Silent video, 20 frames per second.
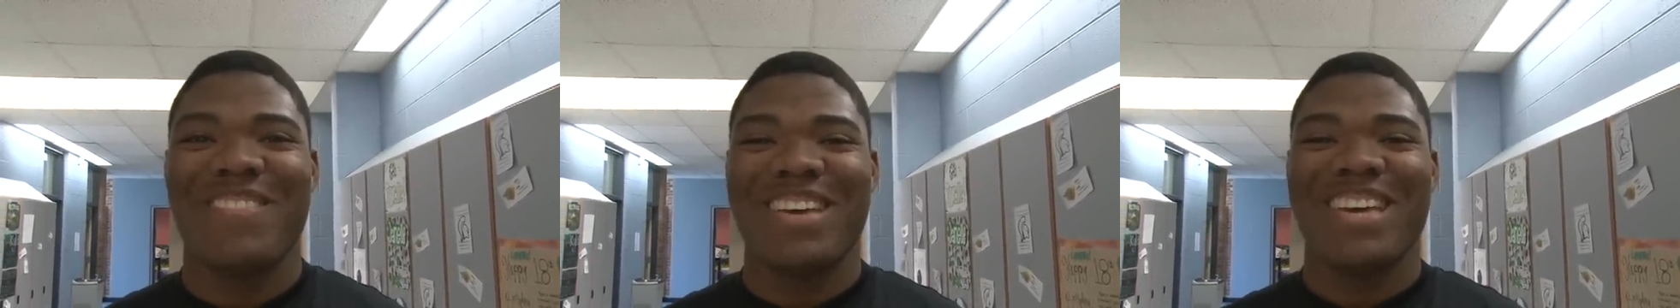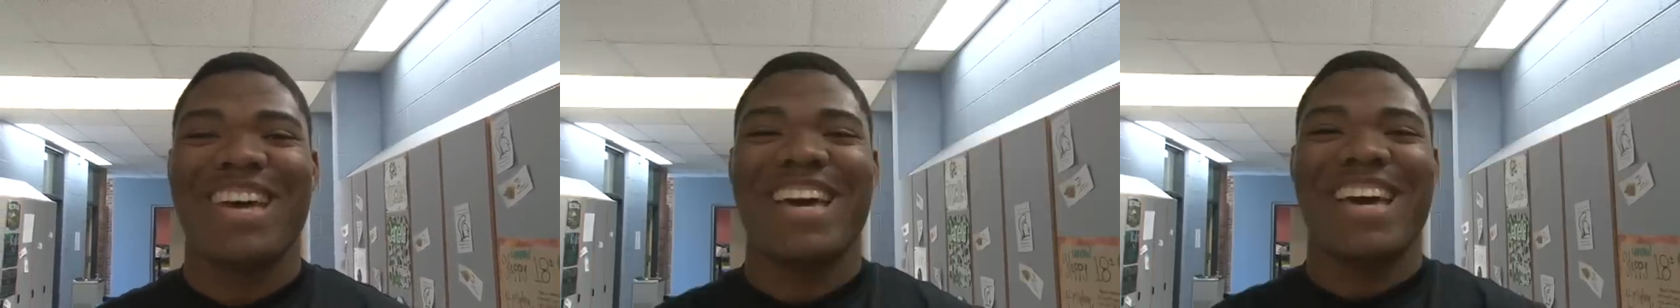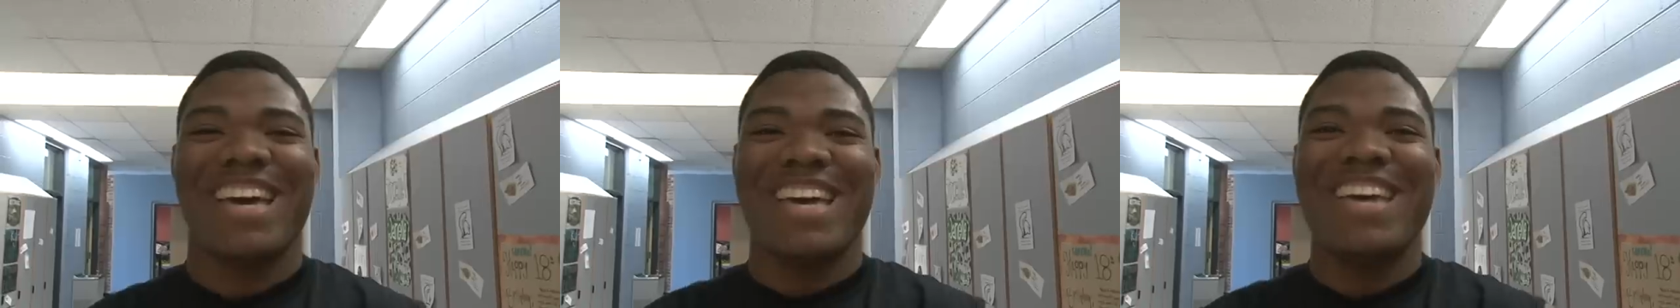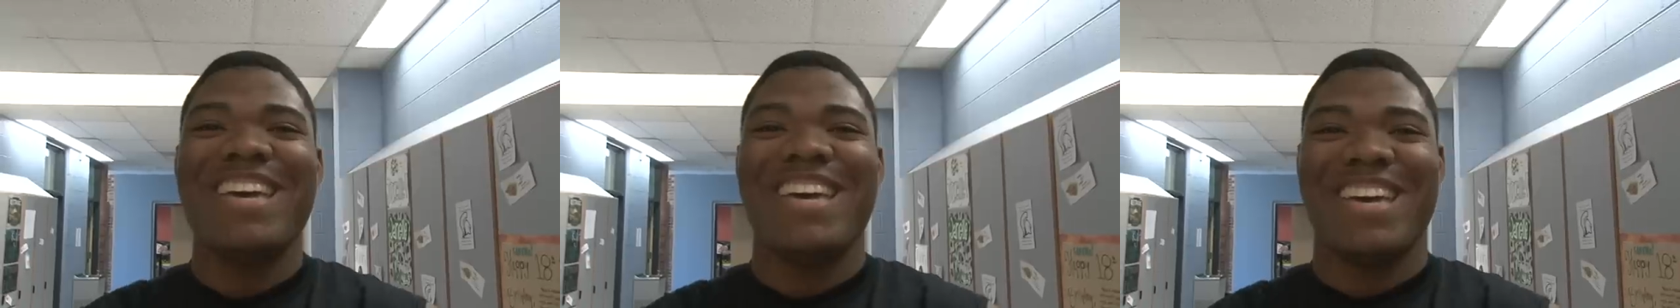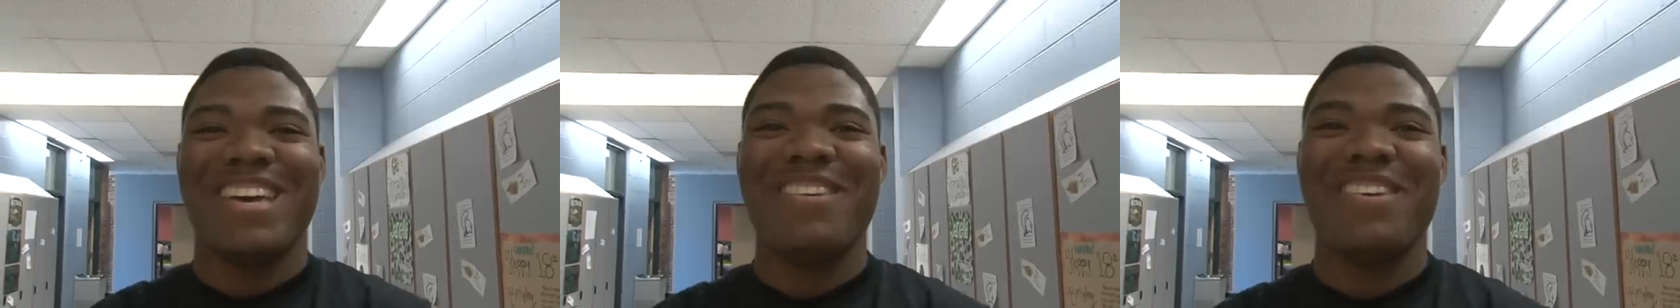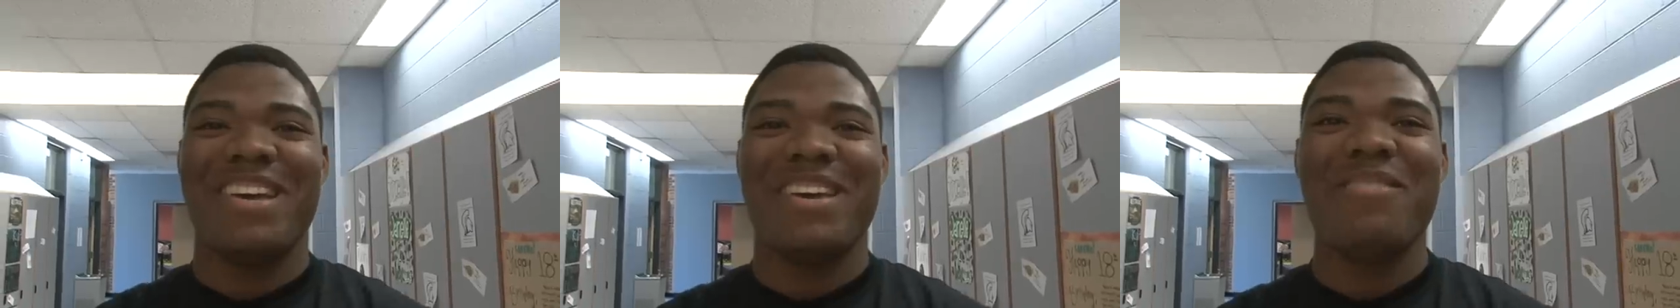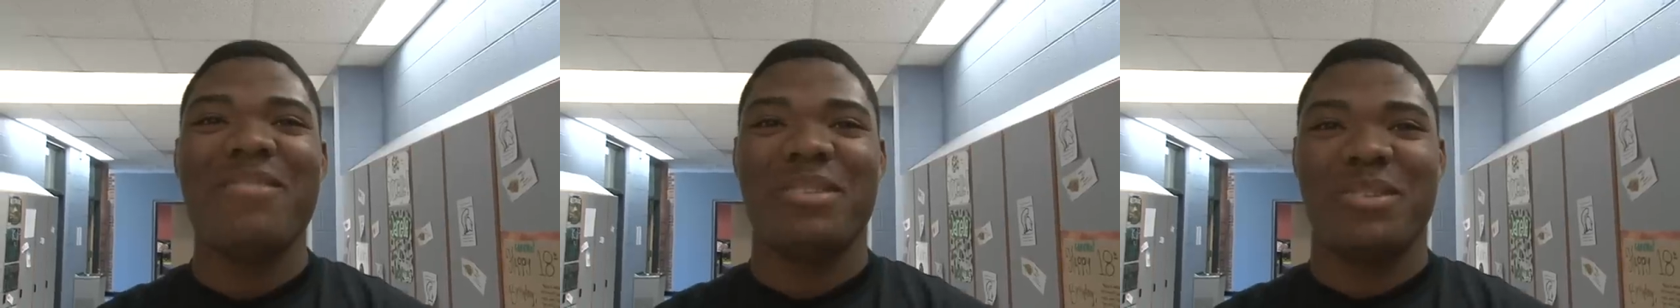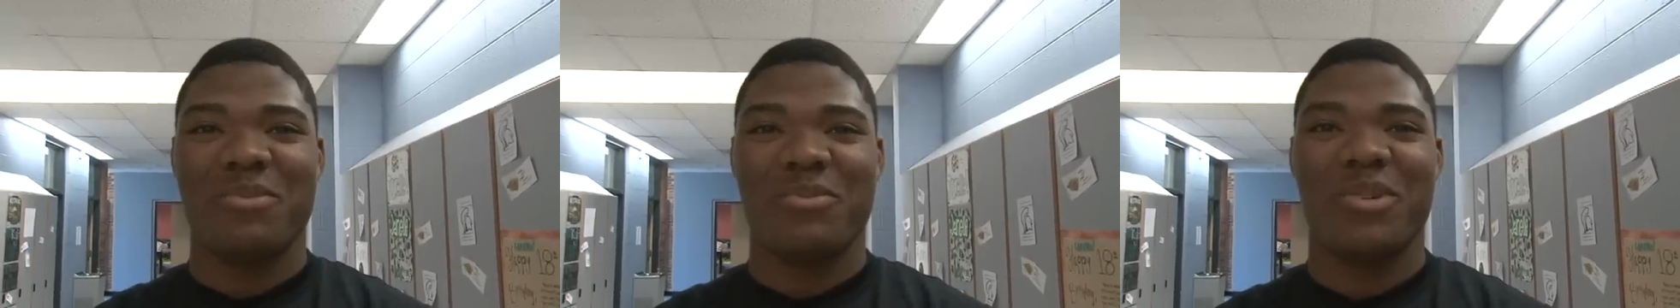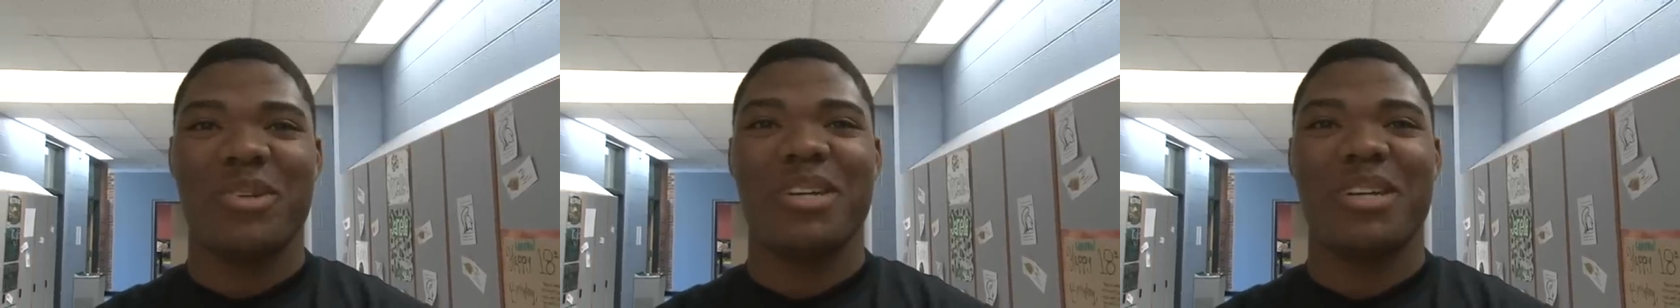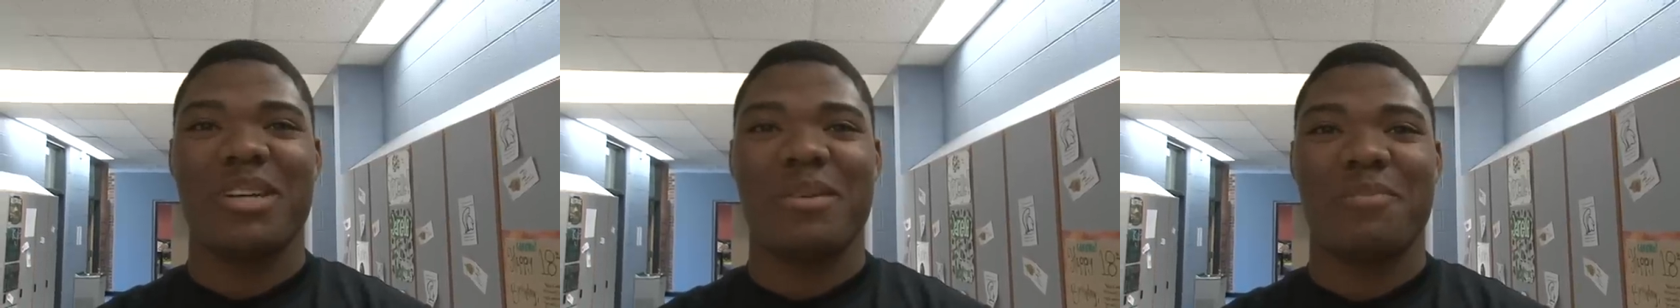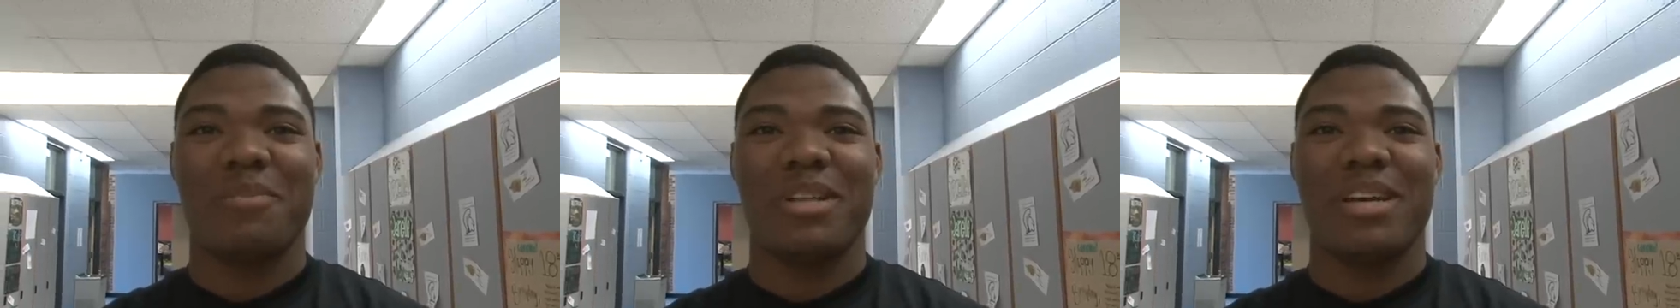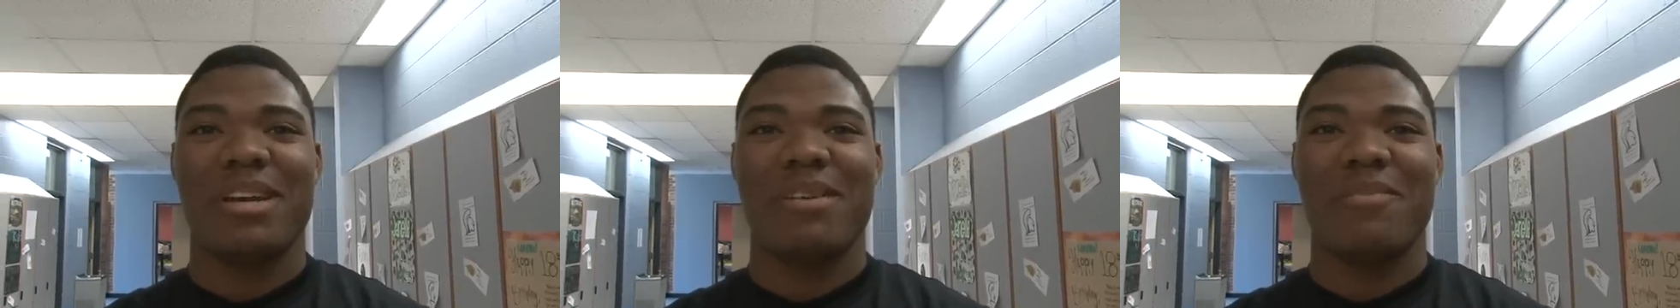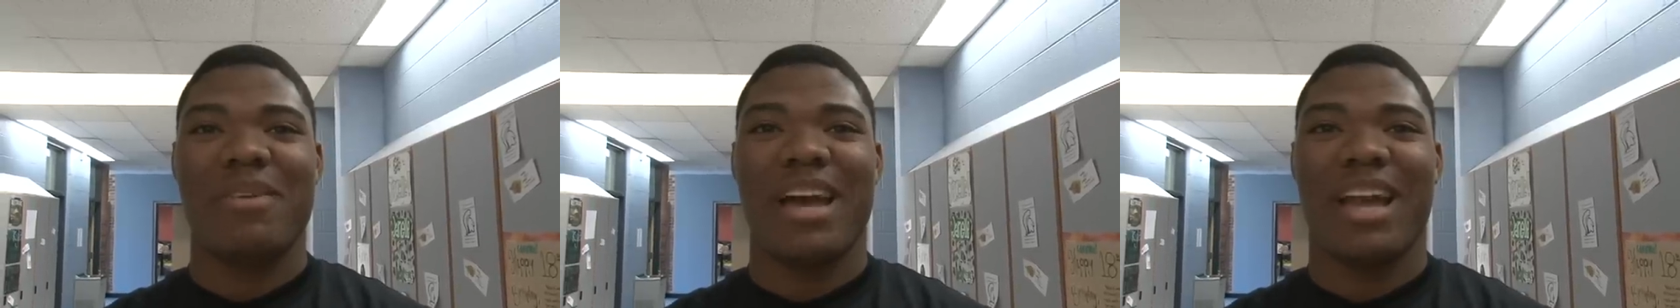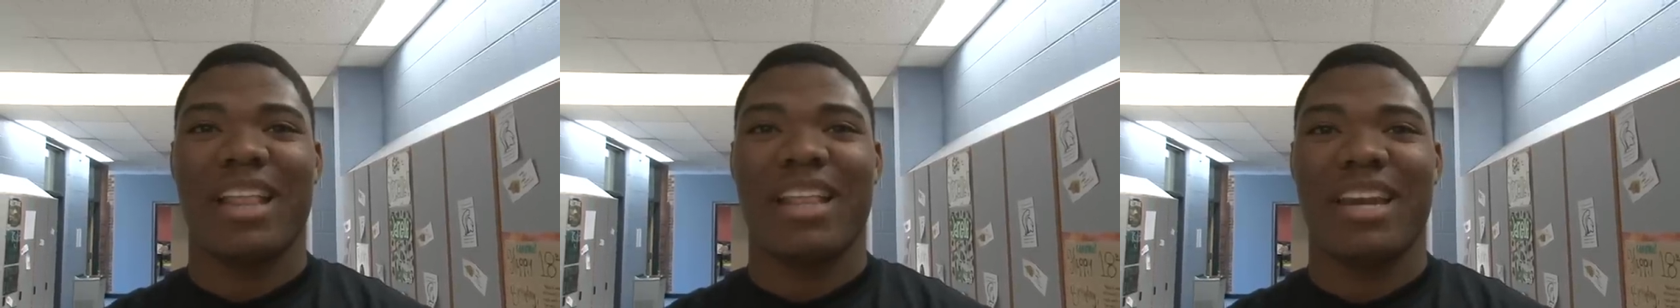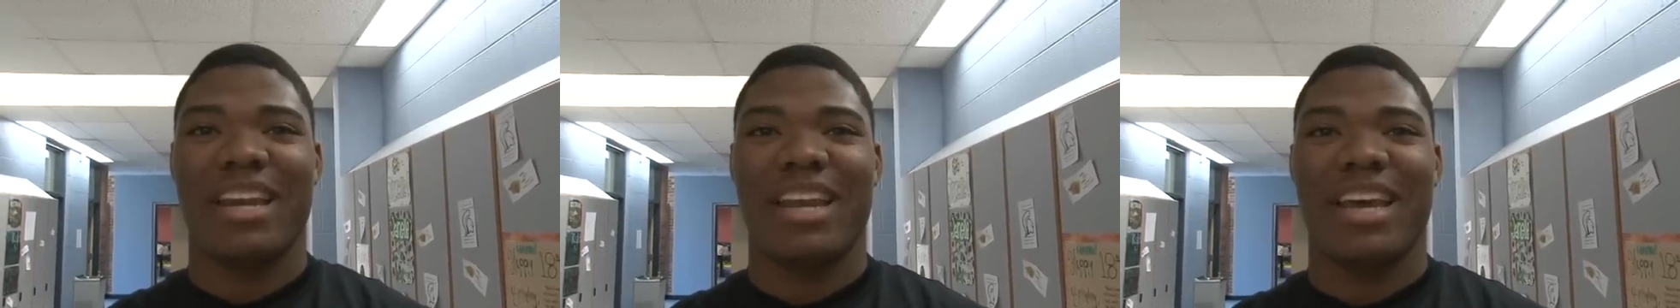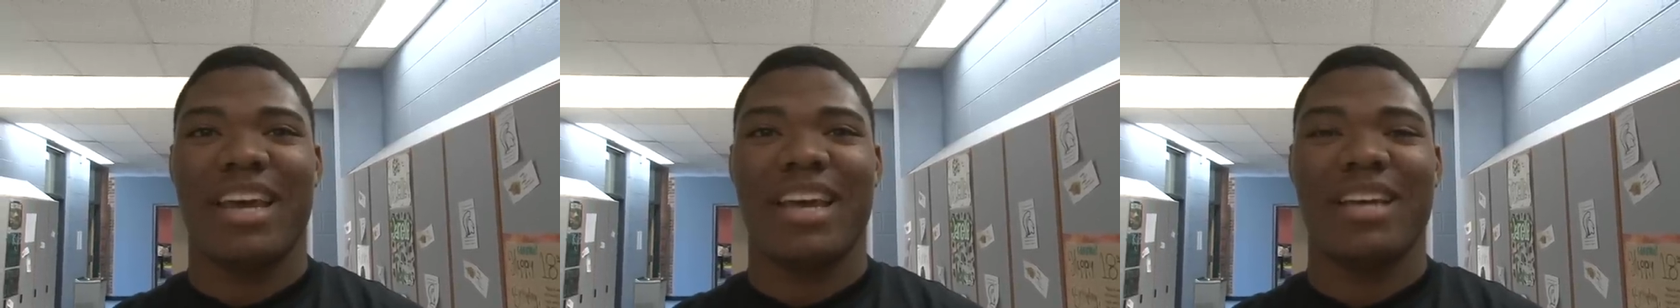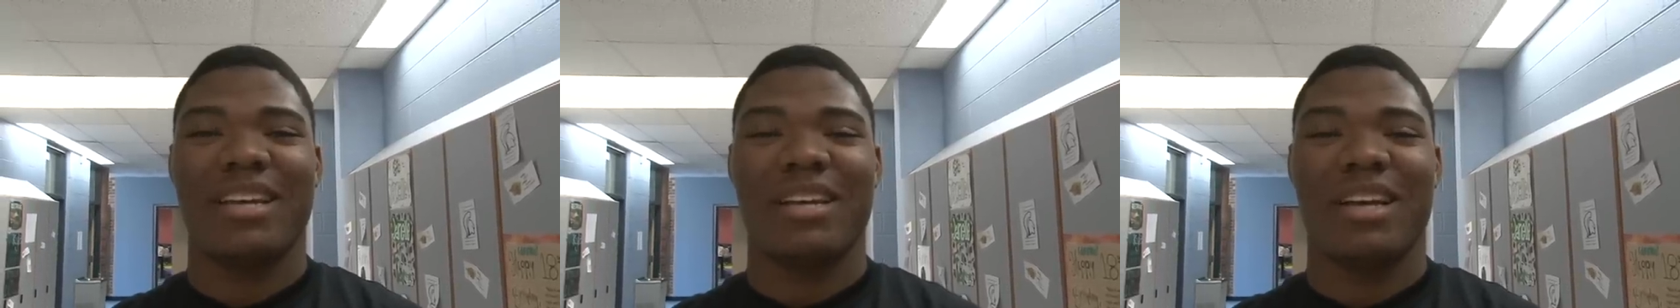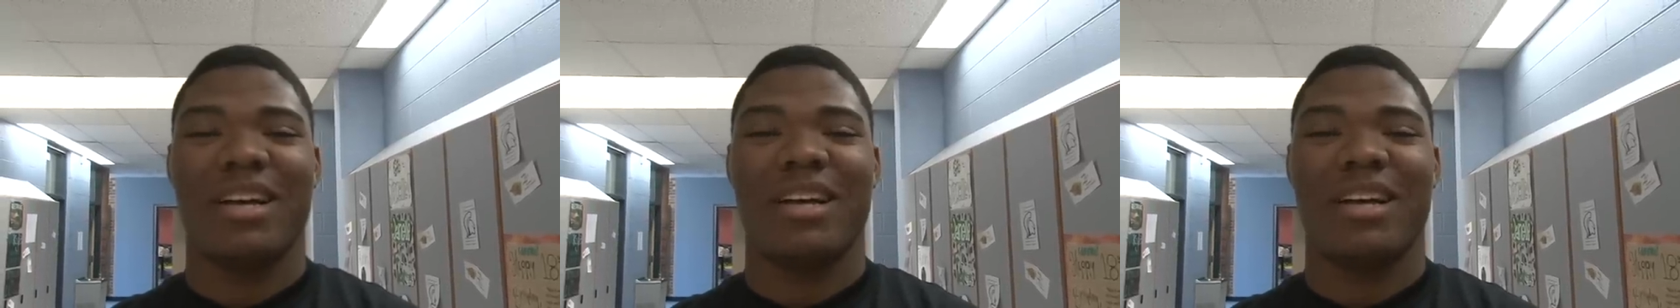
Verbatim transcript: But yeah, like he, he, was a real good player back in the day,